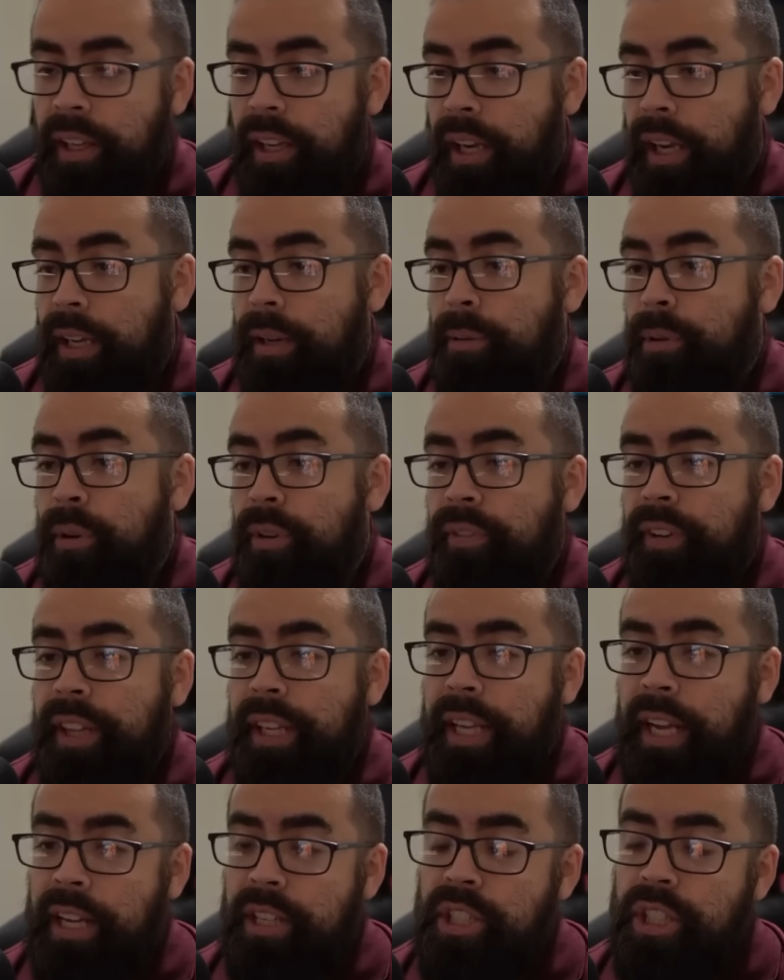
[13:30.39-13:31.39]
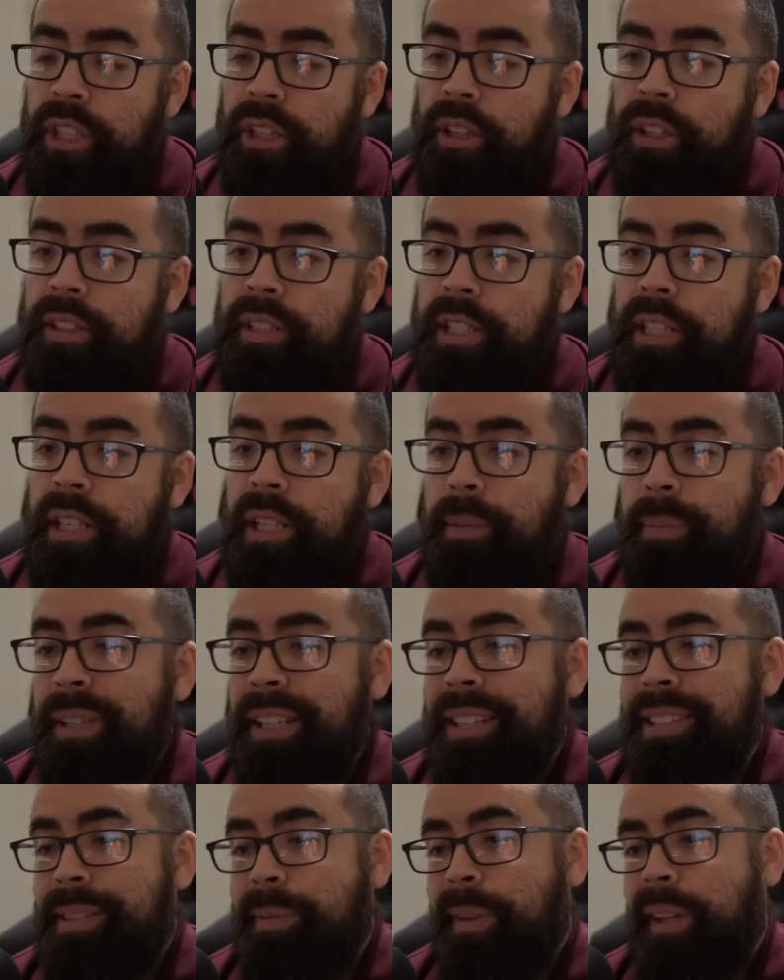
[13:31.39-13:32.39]
I end up going for the catch here on DD
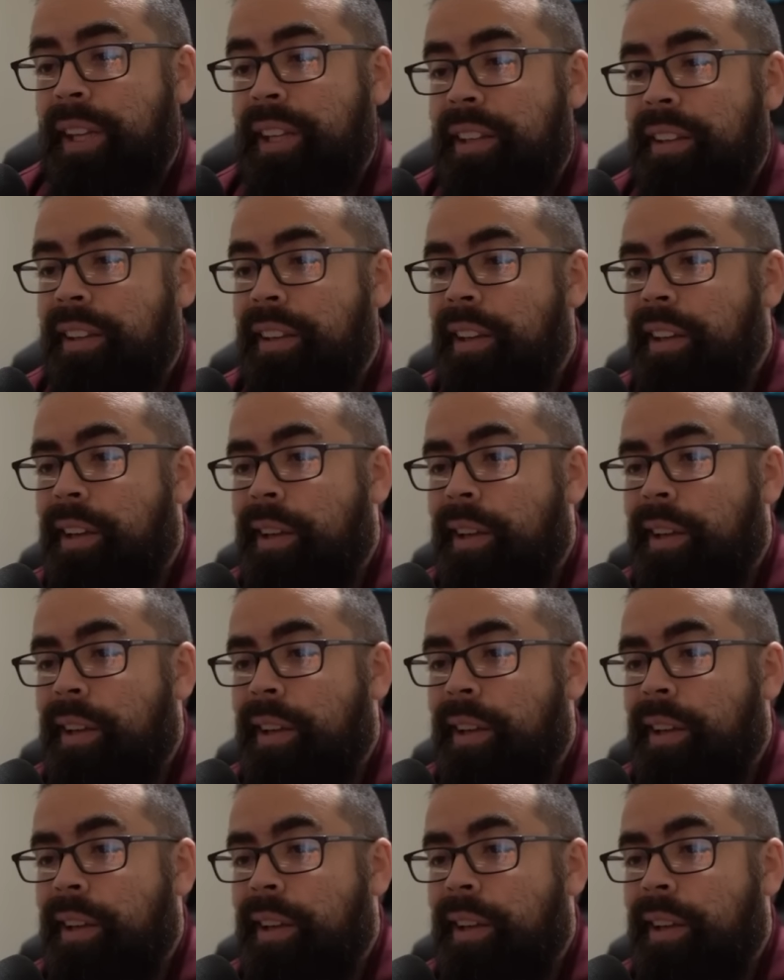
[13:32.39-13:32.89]
because I'm like,